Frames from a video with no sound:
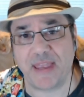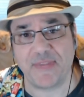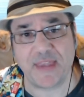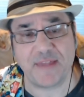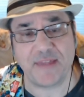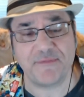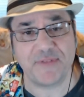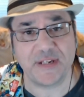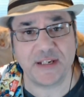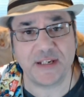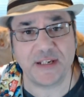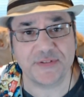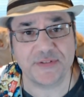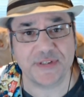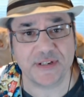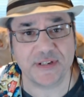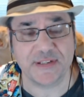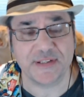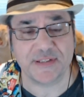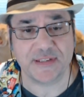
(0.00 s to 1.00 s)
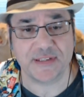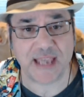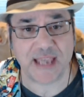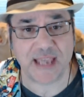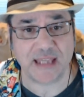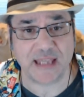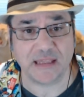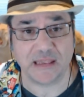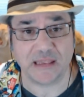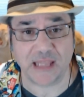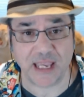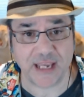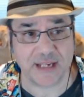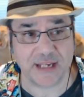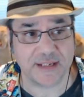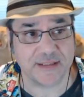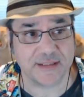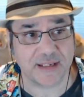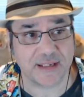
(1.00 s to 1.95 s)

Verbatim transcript: that video series has had legs.